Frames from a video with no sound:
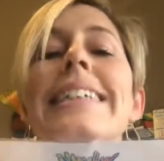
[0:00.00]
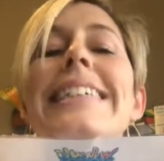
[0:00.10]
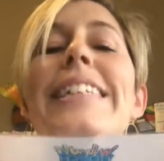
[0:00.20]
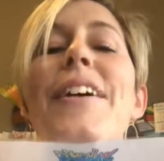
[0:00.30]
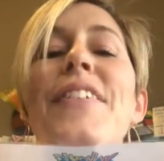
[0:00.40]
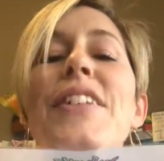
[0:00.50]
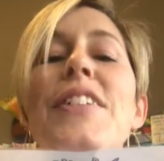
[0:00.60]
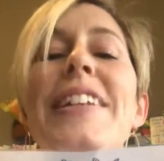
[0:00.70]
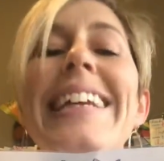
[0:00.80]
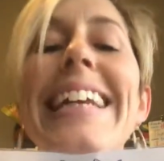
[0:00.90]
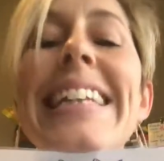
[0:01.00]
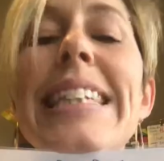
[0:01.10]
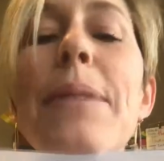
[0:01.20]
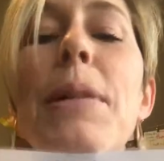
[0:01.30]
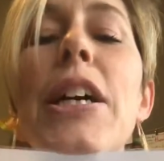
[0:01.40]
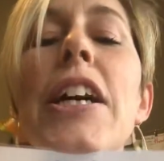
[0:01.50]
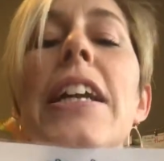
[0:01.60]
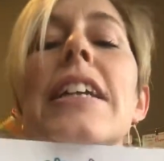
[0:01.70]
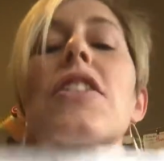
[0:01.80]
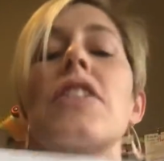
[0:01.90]
So if you need some
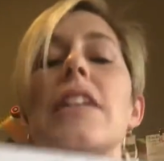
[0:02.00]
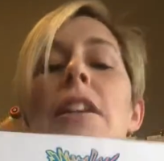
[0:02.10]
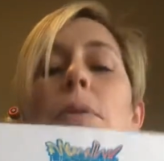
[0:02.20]
good, interesting